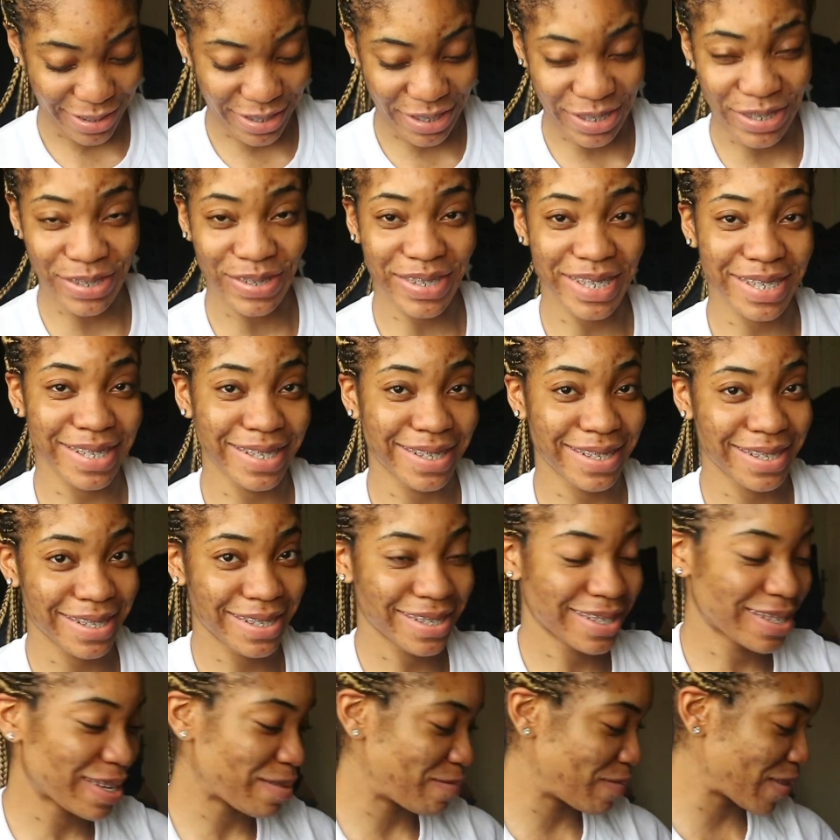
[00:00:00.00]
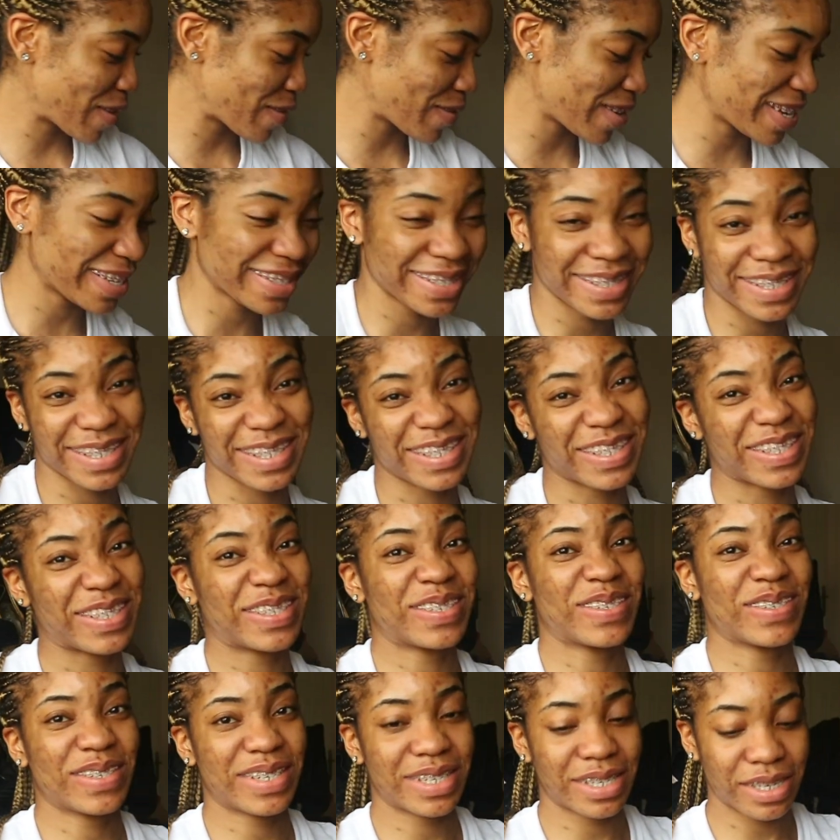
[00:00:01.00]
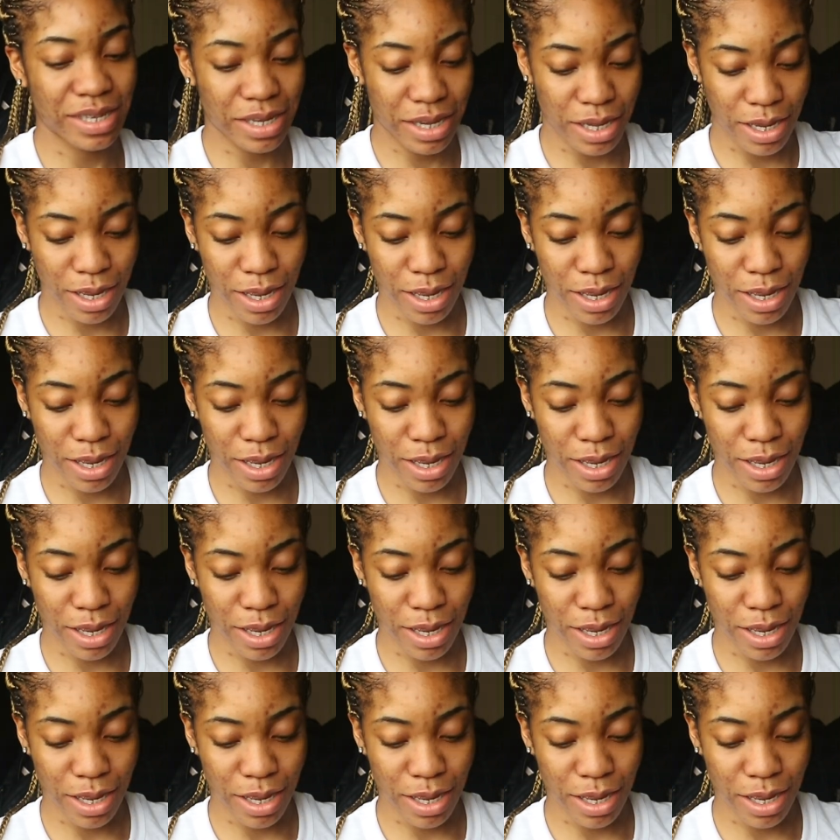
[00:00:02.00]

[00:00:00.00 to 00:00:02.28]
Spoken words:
cutie. My waist is cutie.